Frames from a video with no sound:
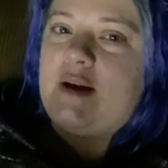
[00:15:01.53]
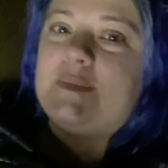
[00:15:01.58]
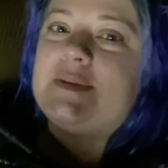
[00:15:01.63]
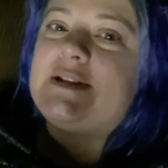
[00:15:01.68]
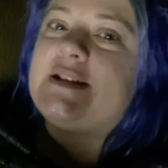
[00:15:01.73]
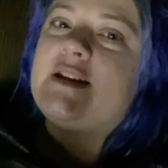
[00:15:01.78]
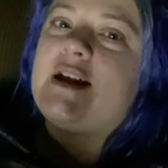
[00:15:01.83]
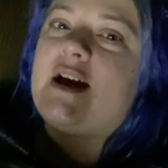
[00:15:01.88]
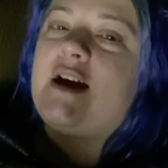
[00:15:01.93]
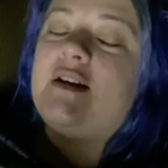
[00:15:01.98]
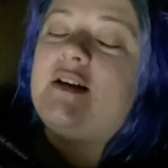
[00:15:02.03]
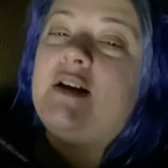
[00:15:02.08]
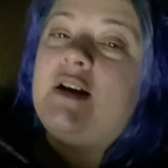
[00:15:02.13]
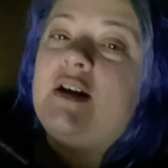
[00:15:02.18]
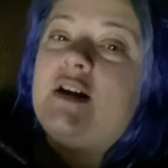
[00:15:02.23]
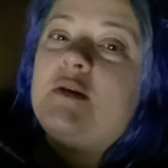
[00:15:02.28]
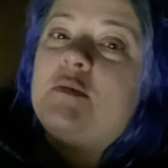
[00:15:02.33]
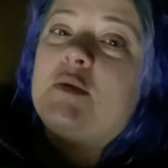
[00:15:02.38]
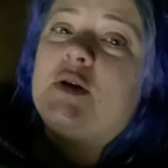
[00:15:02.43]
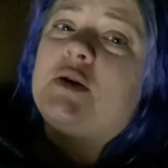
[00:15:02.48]
to that,
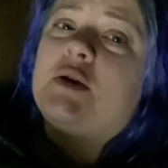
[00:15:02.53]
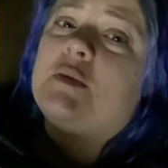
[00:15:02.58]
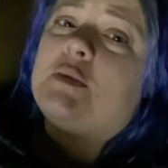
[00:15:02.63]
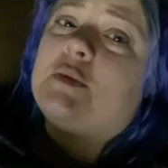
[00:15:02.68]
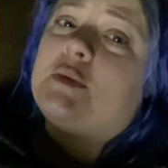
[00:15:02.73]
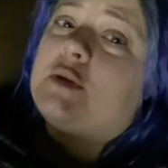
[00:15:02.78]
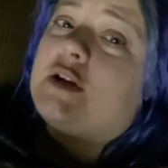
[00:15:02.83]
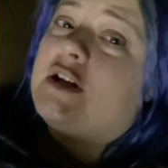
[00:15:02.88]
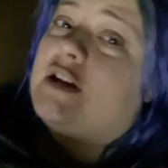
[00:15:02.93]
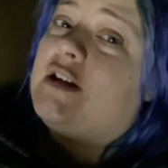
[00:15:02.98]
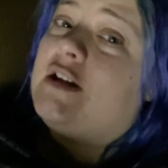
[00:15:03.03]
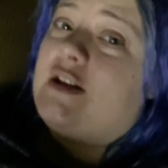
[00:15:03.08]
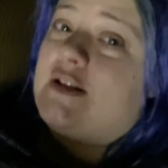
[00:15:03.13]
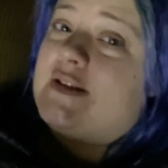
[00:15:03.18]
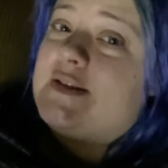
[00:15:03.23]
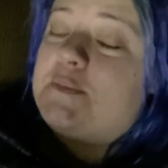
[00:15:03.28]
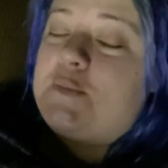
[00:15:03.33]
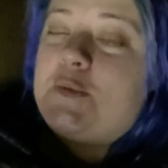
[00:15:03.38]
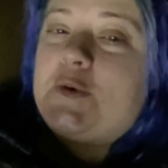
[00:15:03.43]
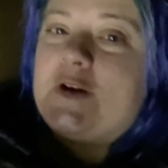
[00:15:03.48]
but it really is
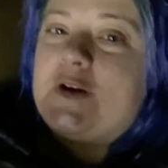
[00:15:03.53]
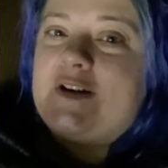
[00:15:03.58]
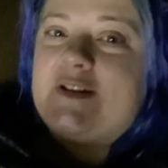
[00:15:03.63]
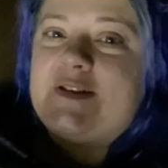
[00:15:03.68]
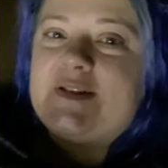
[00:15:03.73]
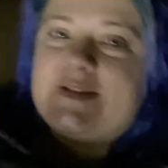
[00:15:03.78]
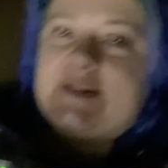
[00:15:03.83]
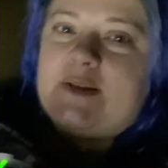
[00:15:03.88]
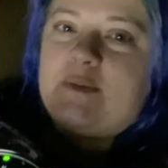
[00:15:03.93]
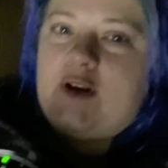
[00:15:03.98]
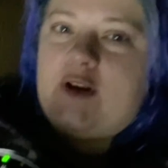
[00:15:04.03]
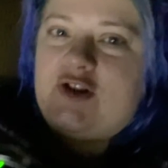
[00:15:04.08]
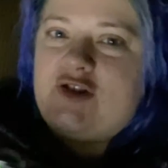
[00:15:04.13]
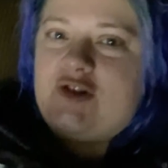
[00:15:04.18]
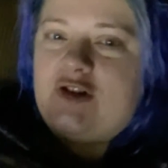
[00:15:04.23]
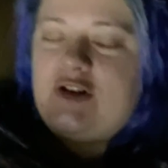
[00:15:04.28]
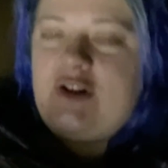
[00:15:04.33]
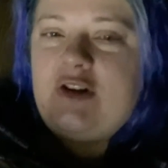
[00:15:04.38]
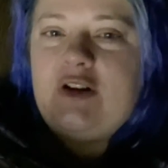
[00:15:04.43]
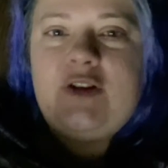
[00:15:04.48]
important. So make
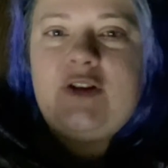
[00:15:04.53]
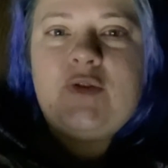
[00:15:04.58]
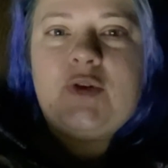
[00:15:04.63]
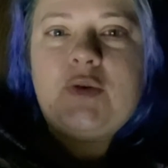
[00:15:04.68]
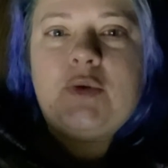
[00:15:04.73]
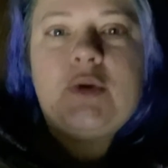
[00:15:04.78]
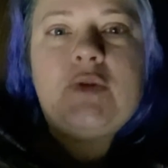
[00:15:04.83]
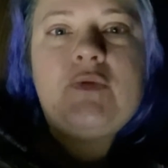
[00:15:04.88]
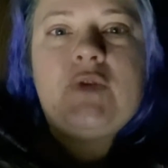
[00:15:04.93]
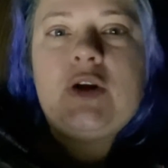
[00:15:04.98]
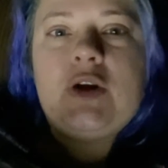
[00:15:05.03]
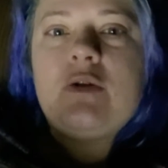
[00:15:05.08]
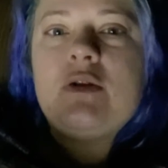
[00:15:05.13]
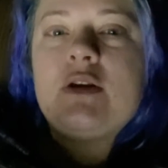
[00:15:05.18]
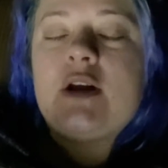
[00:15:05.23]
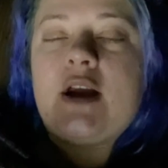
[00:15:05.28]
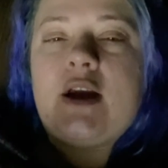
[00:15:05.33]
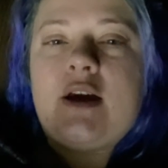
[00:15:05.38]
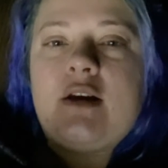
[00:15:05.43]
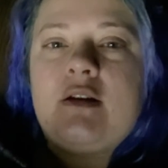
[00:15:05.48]
sure you leave a review.
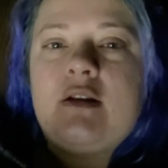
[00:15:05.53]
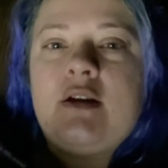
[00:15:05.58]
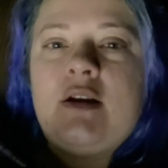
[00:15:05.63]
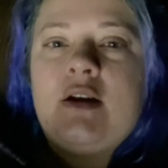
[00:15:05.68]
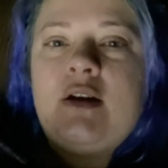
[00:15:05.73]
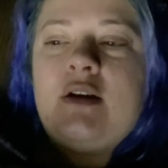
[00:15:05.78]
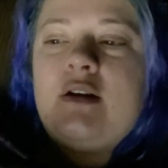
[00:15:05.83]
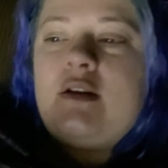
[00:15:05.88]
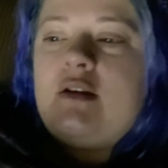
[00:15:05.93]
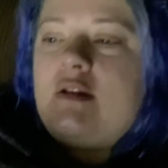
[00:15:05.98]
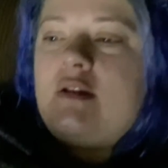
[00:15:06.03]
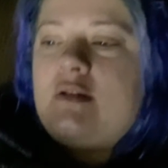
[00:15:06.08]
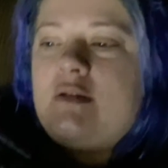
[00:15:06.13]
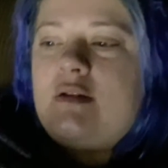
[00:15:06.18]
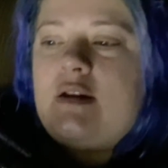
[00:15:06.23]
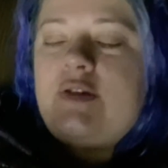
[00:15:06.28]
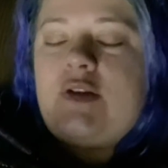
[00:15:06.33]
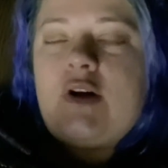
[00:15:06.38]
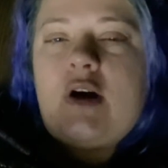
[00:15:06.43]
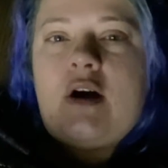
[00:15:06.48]
Let
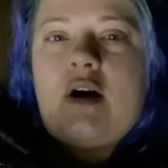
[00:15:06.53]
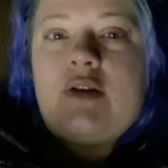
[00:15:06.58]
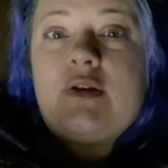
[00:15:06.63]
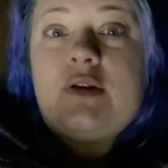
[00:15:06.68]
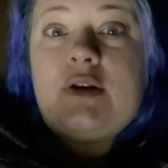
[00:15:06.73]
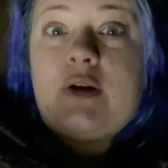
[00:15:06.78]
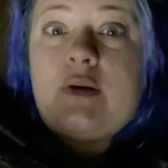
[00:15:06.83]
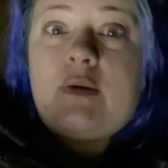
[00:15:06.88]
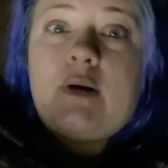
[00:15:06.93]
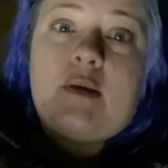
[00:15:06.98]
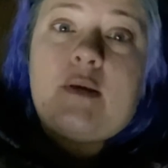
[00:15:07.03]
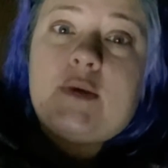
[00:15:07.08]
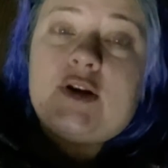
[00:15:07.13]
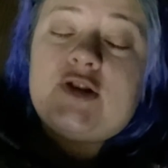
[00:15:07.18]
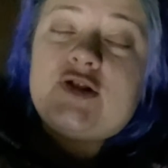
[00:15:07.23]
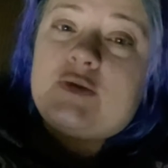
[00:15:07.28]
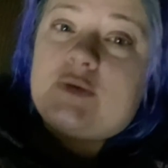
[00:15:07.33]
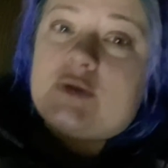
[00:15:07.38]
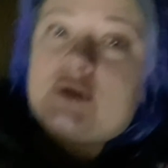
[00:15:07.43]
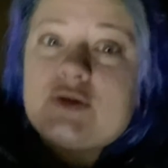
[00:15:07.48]
the author know how
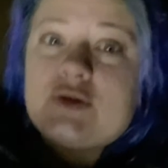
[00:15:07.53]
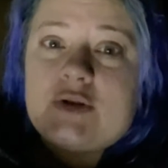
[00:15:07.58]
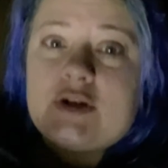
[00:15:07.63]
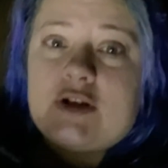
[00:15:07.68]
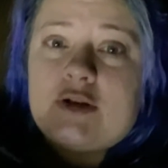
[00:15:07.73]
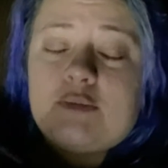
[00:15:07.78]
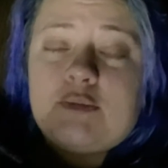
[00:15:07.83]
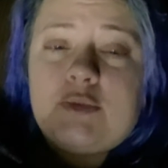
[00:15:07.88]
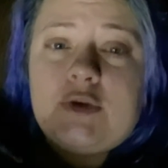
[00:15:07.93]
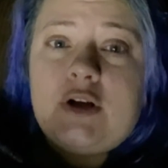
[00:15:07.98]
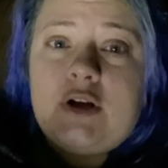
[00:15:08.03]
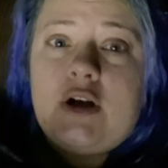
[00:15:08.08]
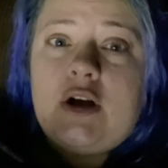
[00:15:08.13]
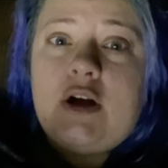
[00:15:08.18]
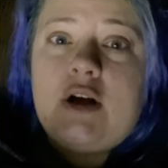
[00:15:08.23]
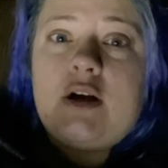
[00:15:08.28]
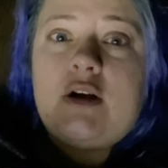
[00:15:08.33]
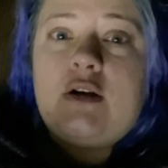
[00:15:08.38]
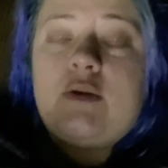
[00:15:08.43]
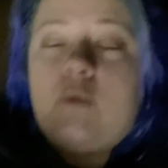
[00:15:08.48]
much you enjoyed her
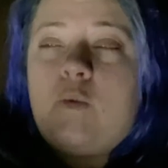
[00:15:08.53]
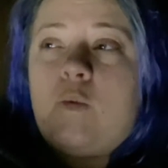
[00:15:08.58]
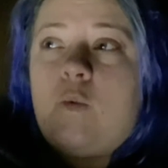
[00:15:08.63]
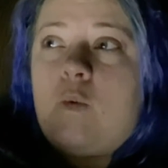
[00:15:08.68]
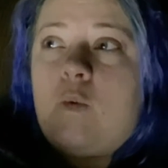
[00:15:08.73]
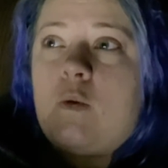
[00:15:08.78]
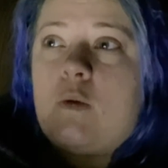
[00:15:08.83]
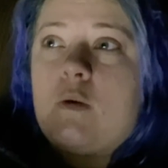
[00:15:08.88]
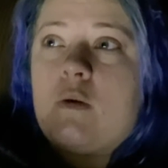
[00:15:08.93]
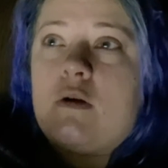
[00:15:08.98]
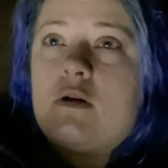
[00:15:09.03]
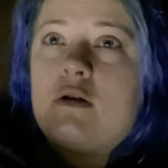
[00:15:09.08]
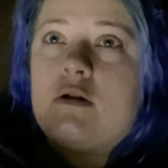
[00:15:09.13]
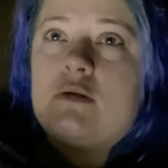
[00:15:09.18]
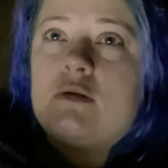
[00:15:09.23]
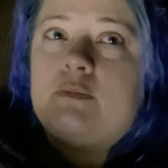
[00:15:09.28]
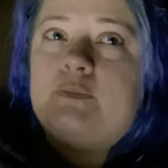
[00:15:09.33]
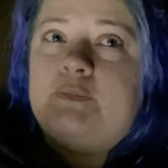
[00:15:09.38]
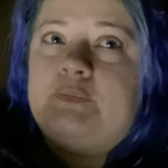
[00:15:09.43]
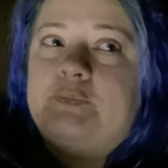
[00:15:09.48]
book,
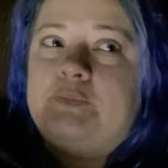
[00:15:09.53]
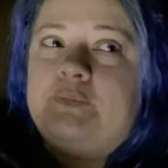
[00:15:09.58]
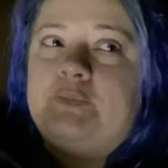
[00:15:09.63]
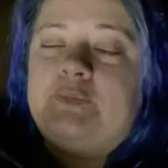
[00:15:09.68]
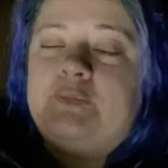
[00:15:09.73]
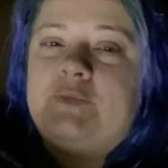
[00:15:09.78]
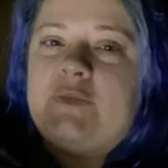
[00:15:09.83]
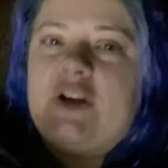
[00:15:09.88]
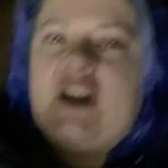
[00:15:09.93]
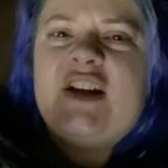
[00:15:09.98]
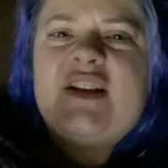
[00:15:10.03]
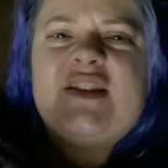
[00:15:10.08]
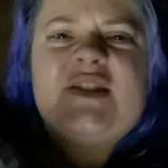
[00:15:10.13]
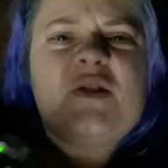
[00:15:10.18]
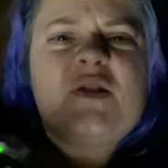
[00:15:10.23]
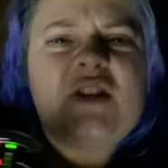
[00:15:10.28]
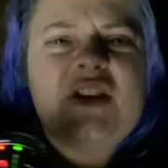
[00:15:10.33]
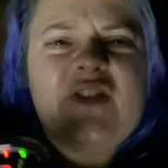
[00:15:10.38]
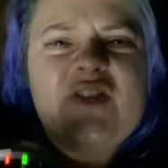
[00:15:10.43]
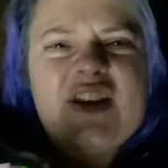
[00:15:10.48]
or
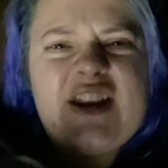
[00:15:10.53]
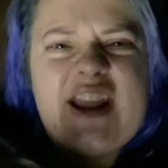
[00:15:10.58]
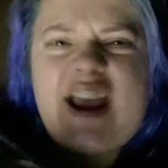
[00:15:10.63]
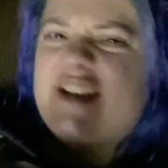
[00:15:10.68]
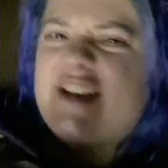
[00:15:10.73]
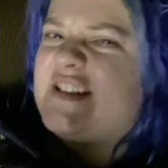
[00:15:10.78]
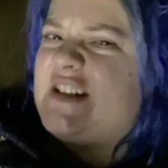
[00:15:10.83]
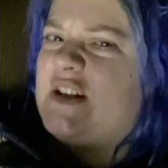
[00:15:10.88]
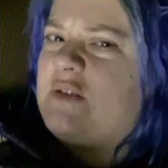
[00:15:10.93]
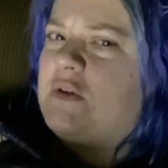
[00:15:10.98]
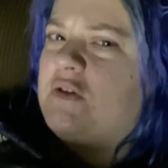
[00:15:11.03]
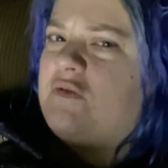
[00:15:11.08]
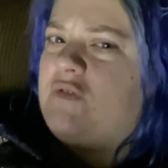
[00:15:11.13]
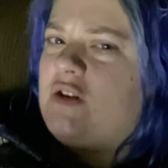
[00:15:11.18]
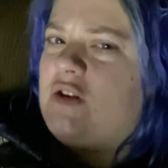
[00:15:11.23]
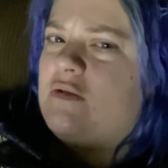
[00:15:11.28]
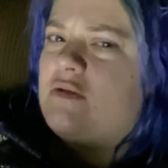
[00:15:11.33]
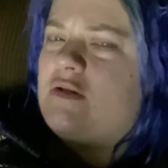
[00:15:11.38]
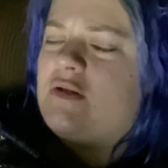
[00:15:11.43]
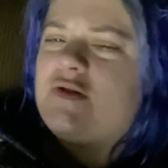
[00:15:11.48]
don't leave a nasty
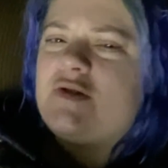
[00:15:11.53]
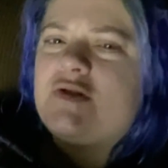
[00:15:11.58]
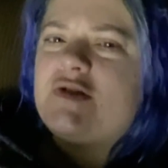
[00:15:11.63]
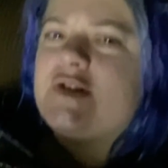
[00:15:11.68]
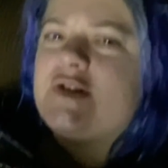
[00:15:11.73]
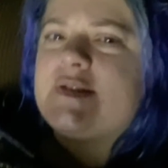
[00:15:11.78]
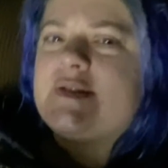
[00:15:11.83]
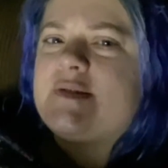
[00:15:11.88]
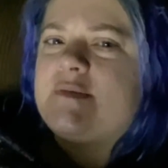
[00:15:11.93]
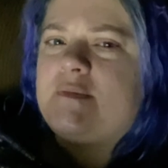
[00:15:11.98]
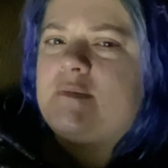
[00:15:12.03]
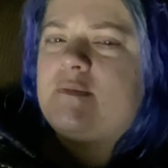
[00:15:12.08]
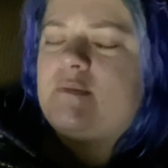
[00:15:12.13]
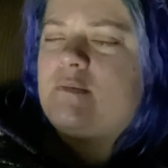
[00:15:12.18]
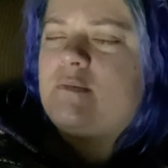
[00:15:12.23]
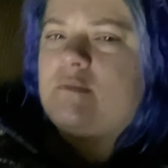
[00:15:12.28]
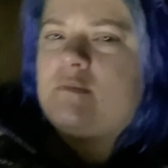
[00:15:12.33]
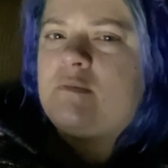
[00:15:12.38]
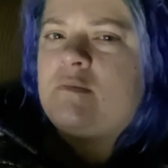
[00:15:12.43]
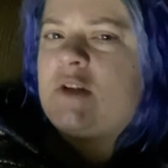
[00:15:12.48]
review. Those are just
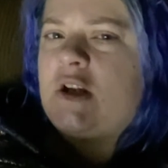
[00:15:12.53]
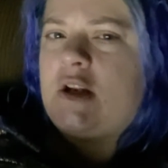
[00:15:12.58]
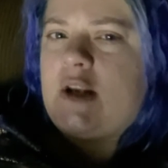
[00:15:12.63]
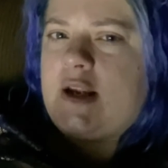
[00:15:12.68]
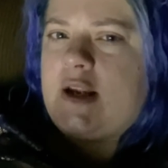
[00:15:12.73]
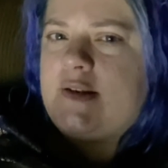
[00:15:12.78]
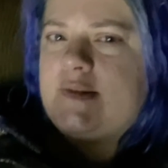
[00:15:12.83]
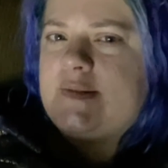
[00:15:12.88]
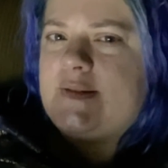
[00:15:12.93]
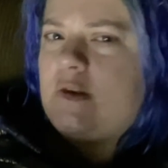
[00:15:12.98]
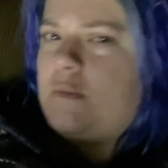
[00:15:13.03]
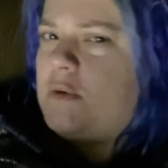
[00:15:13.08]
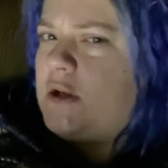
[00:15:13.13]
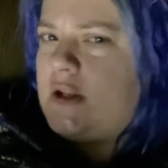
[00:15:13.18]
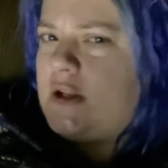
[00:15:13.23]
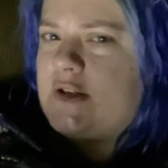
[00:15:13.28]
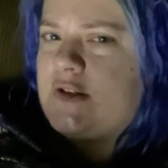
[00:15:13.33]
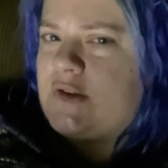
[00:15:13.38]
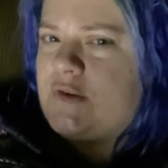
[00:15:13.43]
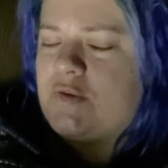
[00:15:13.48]
not nice. Nobody
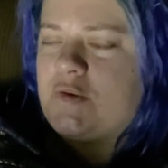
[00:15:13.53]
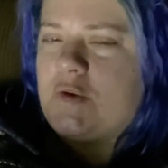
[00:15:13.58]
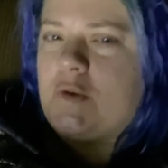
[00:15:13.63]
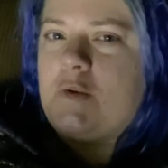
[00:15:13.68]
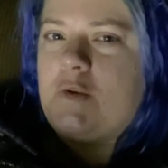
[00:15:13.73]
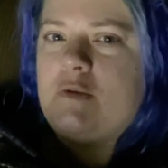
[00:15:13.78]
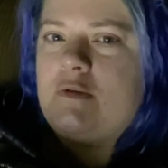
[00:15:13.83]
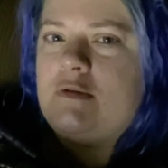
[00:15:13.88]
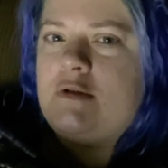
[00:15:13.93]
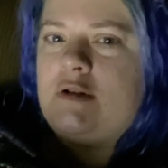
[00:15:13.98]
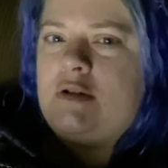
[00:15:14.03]
likes a troll.